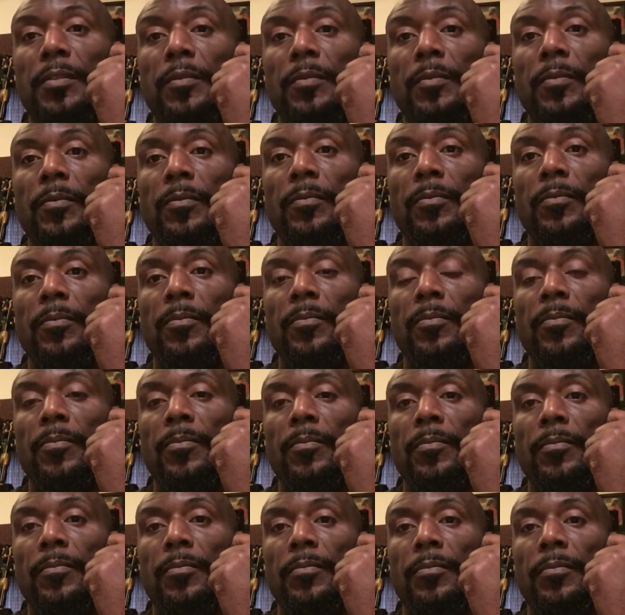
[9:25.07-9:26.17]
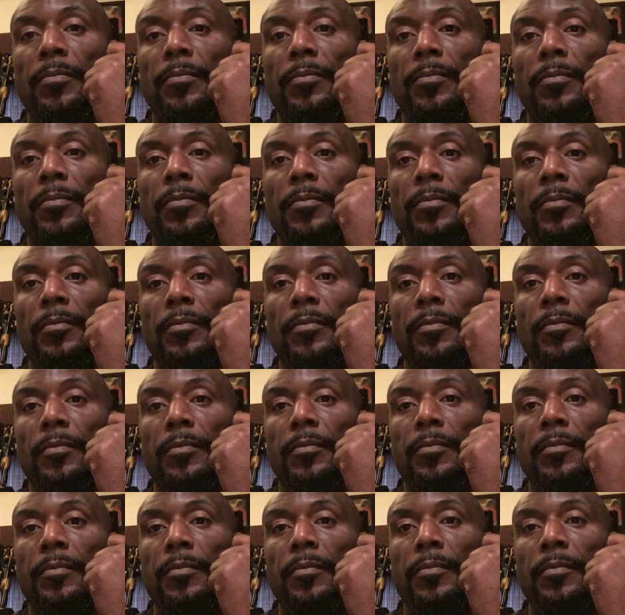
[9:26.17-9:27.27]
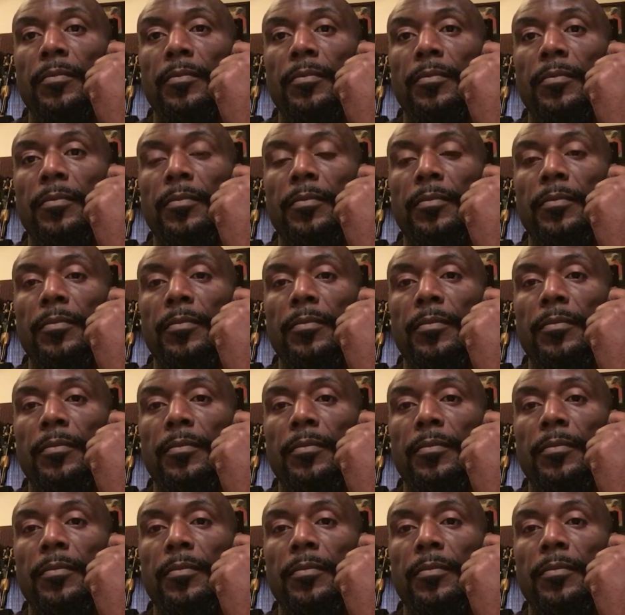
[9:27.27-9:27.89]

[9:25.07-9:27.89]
(silence)